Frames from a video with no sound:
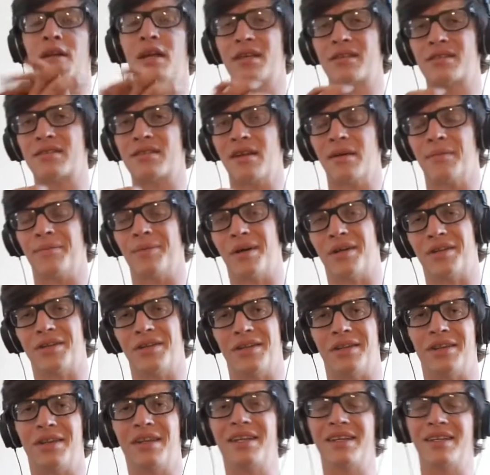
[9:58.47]
next up on the
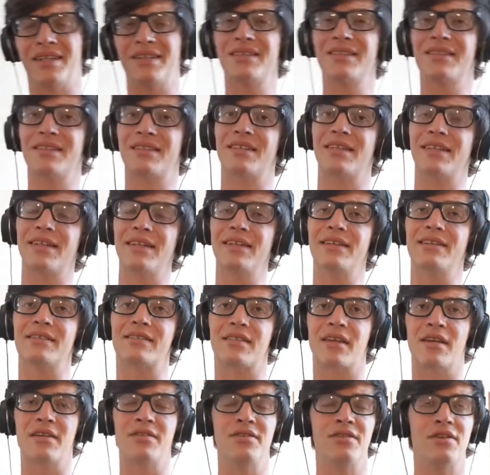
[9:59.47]
list is
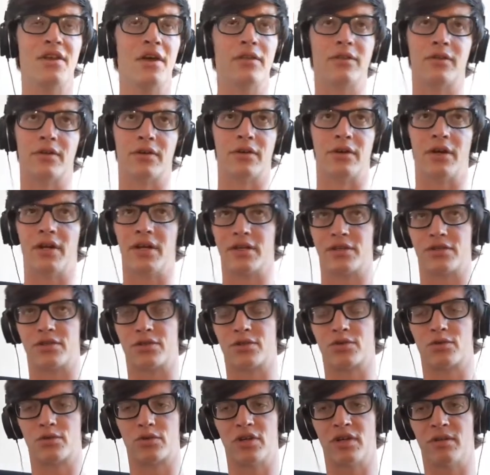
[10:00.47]
another
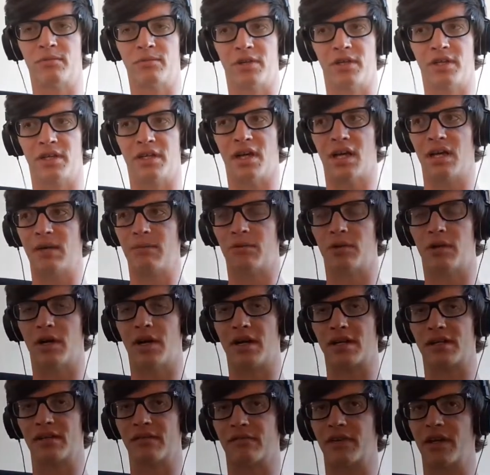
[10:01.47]
extremely
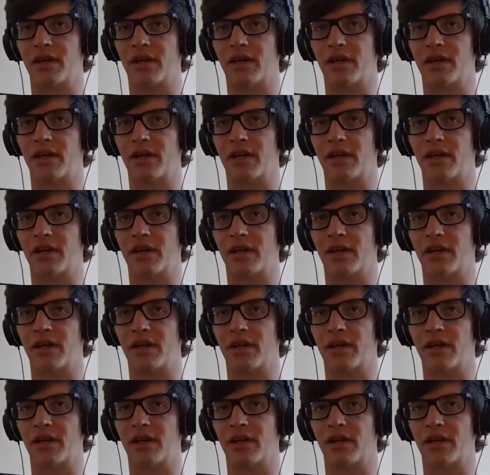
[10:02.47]
hyperactive